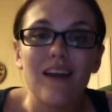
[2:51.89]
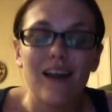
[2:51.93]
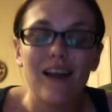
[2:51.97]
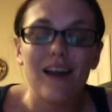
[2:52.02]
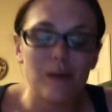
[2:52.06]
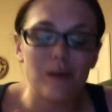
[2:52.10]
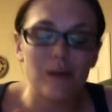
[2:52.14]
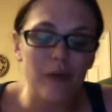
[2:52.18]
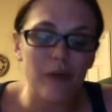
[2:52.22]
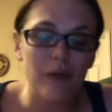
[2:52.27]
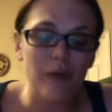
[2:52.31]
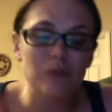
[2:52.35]

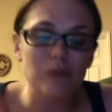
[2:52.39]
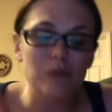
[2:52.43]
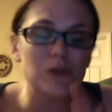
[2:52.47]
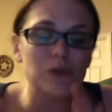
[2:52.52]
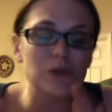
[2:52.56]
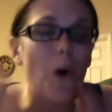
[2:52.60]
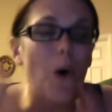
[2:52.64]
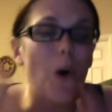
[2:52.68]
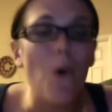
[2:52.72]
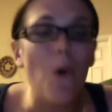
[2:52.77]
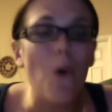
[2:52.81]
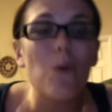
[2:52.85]
He blames this
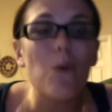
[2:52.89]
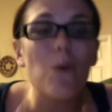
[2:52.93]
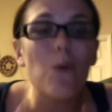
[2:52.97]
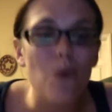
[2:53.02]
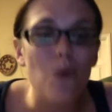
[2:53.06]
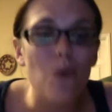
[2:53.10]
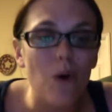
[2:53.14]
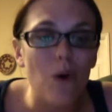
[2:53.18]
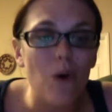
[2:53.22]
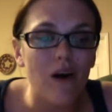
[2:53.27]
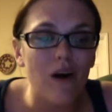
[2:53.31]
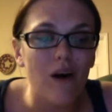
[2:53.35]
whole
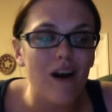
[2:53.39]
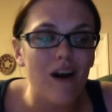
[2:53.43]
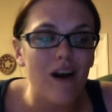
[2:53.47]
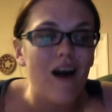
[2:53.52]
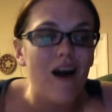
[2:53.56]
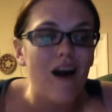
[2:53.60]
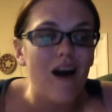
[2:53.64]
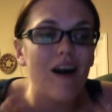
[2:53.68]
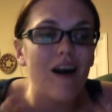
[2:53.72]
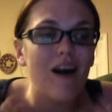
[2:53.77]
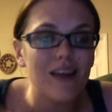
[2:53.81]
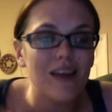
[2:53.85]
war
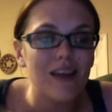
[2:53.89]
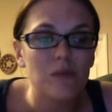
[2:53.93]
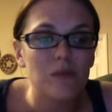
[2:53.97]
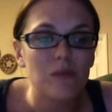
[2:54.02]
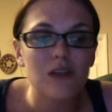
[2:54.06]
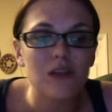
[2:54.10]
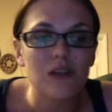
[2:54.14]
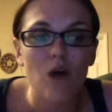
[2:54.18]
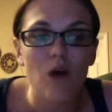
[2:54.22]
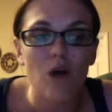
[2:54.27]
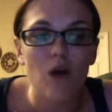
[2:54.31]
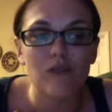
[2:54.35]
on
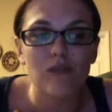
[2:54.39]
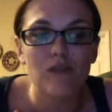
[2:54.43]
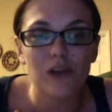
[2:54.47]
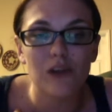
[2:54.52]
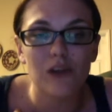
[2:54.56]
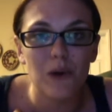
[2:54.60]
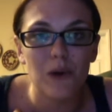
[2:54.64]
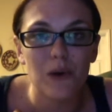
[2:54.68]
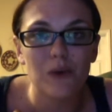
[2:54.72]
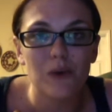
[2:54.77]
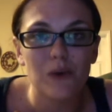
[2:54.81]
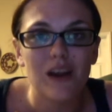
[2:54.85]
himself
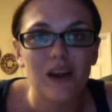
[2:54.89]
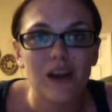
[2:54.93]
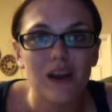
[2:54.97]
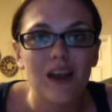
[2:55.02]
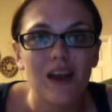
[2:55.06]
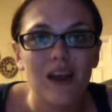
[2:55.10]
alone.